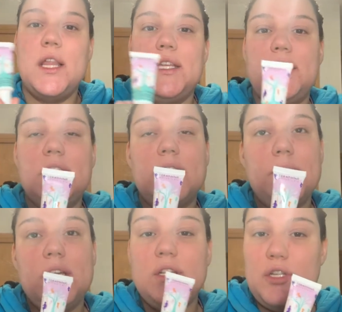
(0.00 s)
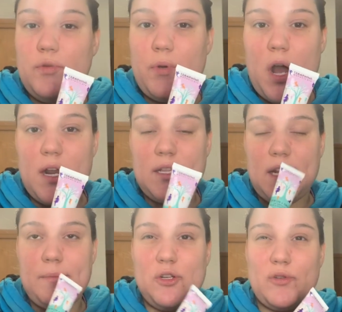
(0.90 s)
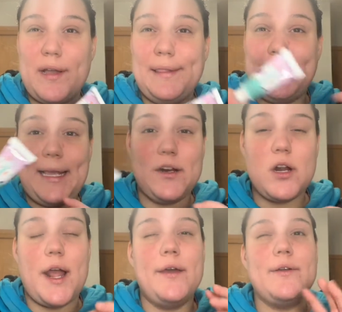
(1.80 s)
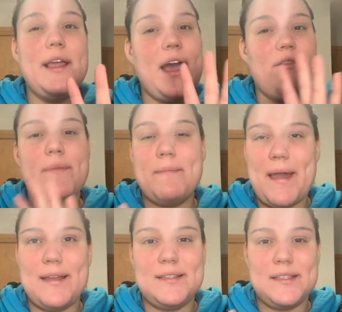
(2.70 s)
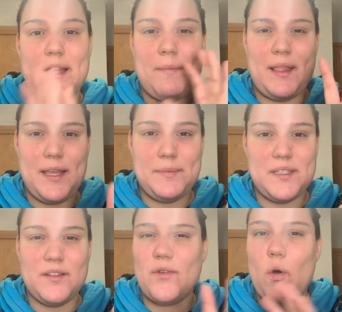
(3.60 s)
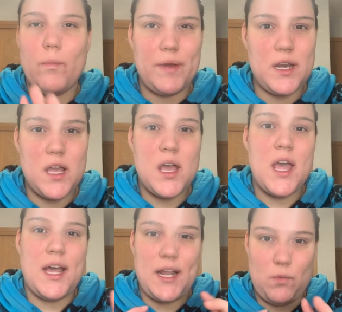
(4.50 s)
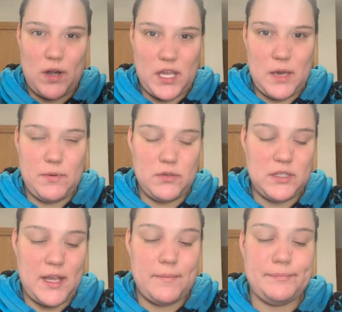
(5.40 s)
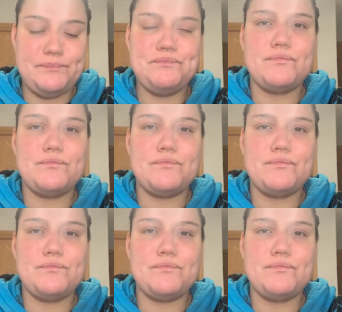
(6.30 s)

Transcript: This is going to be a new product that I'm going to try later. I already have my masks and my lip stuff open, and I want to keep using them.